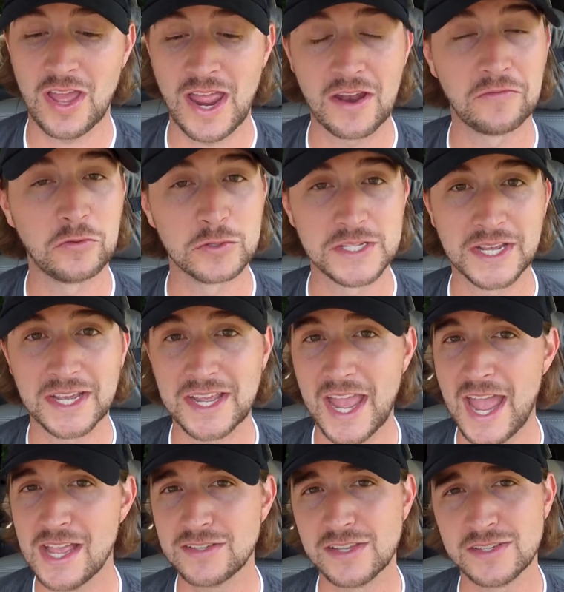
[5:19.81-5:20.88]
I had a full tank of
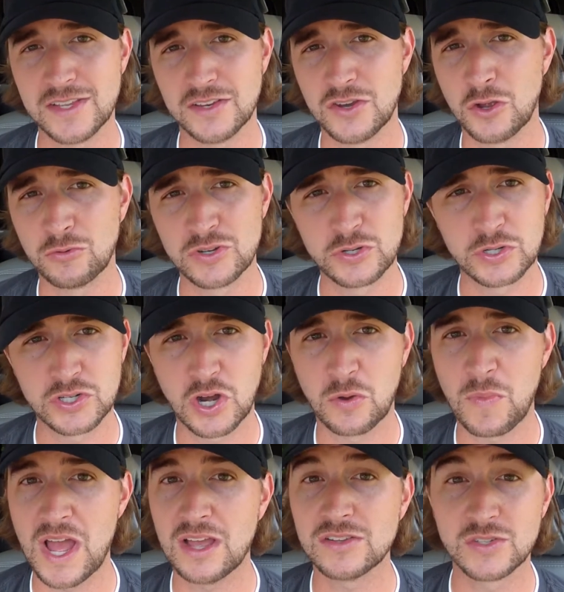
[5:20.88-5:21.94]
gas. They said no restriction
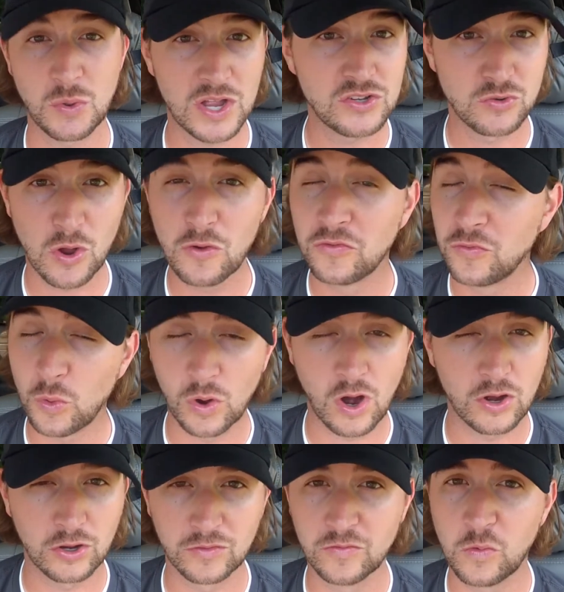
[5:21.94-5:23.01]
on miles, so I drove
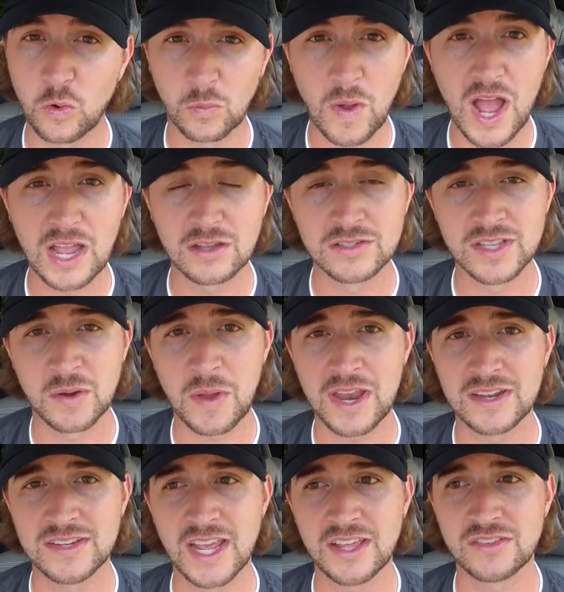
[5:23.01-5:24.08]
404 miles in
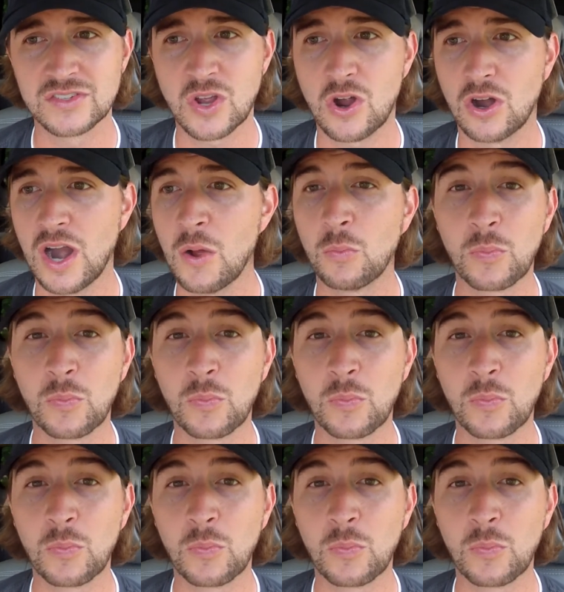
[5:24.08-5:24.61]
about a day in this car.